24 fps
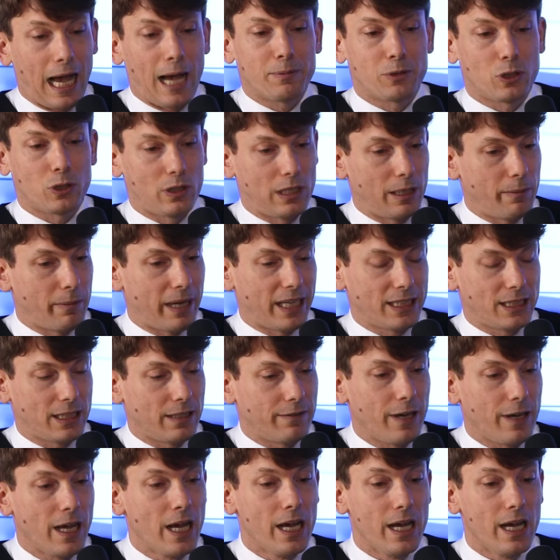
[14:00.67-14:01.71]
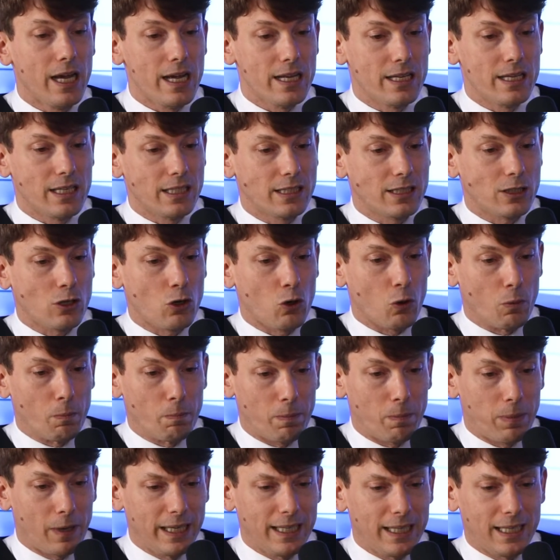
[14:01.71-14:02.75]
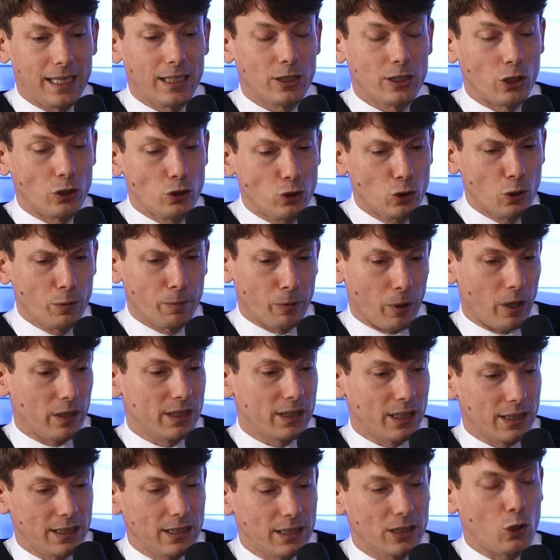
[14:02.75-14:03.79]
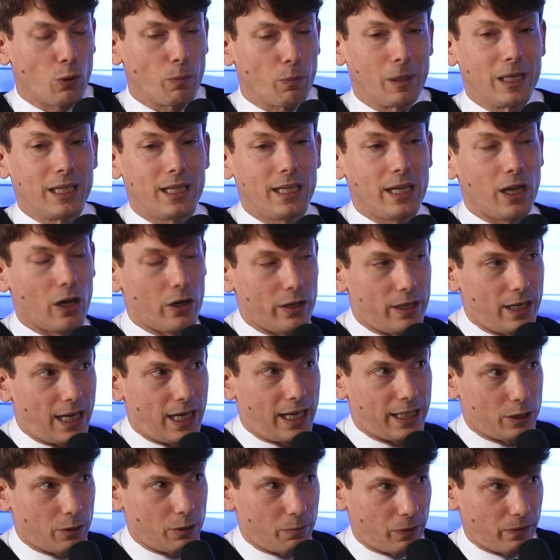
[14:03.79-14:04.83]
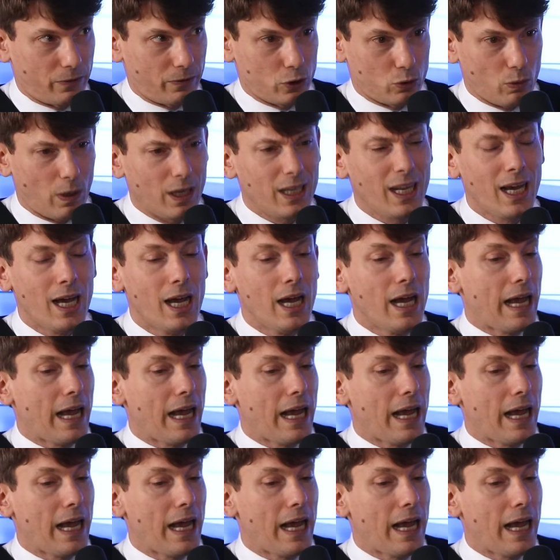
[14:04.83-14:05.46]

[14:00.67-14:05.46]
absolutely massive. It is completely, the new process is completely unlike the previous one.